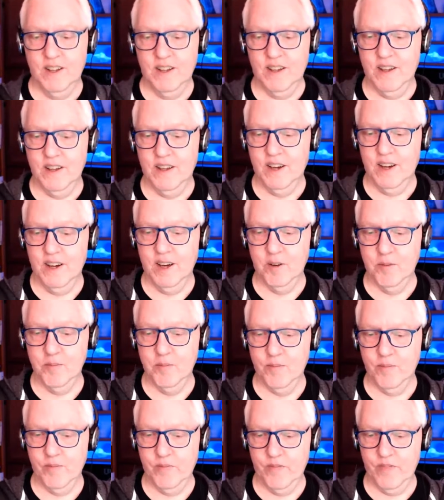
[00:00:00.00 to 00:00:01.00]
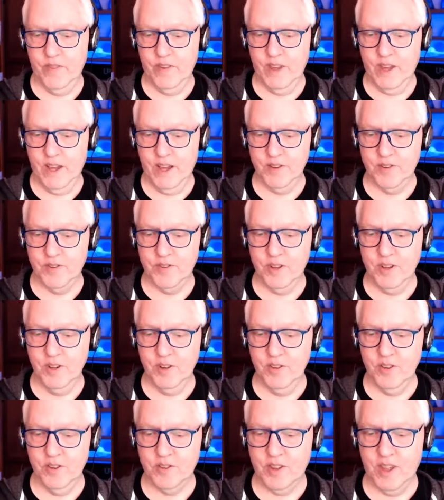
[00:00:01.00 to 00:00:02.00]
I'll send
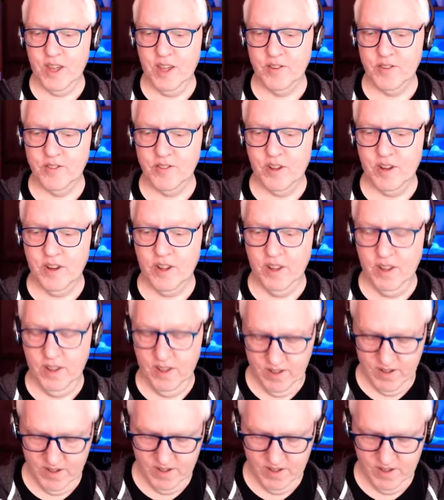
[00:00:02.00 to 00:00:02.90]
you this case study.